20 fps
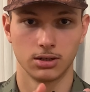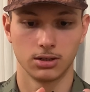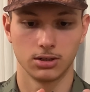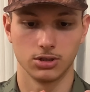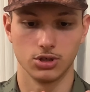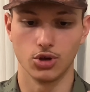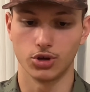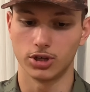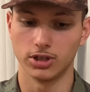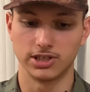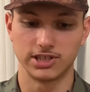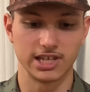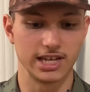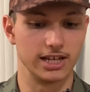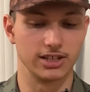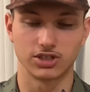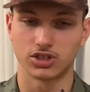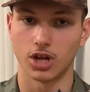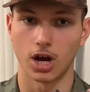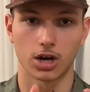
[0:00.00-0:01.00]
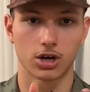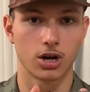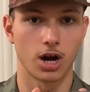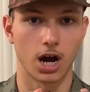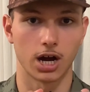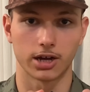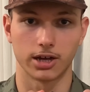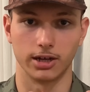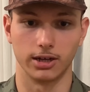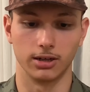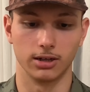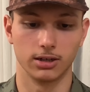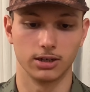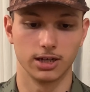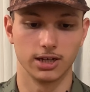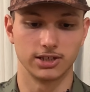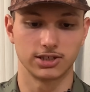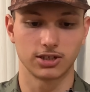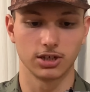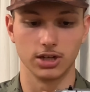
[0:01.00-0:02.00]
you can see it's not cocking.
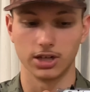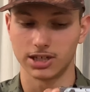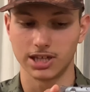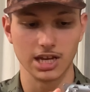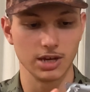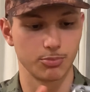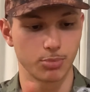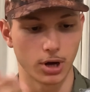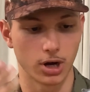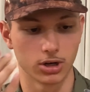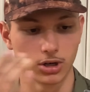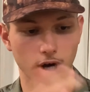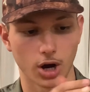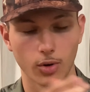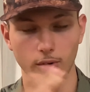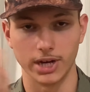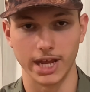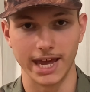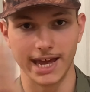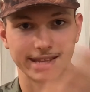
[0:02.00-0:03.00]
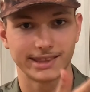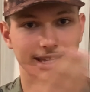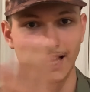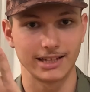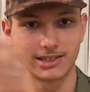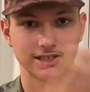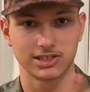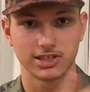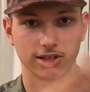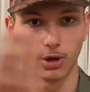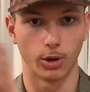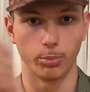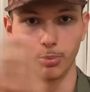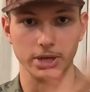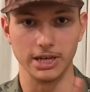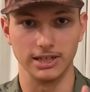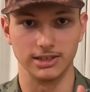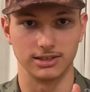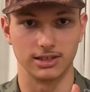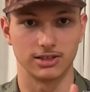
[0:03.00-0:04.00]
It's gonna keep on going, hit that steel
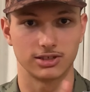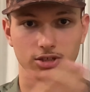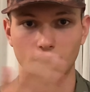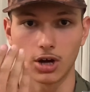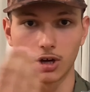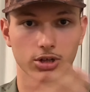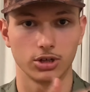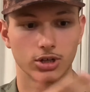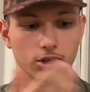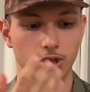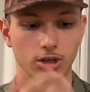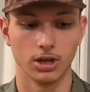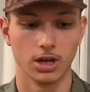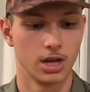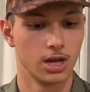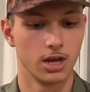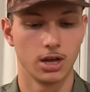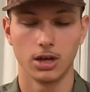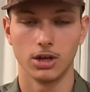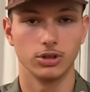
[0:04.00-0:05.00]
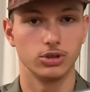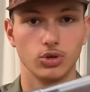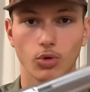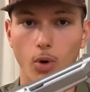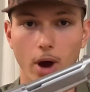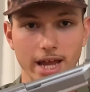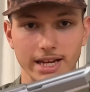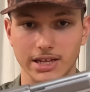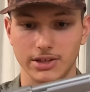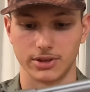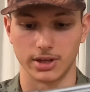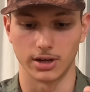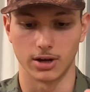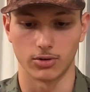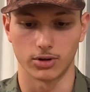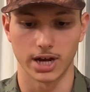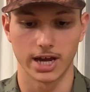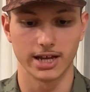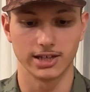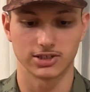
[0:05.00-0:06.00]
piece. It's not gonna do anything,
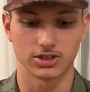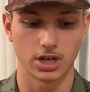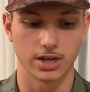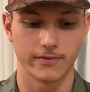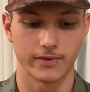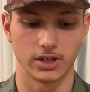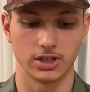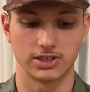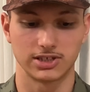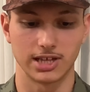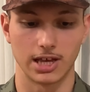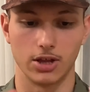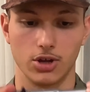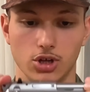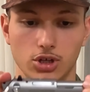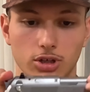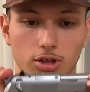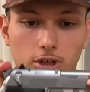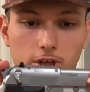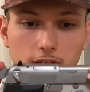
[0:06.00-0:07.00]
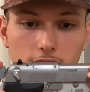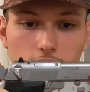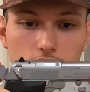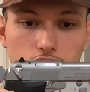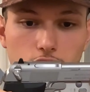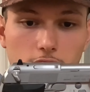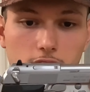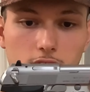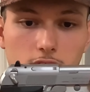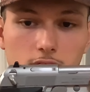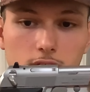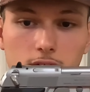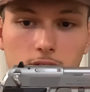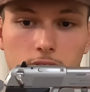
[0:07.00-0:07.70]
okay? It's not even gonna stay there. You can look at the trigger,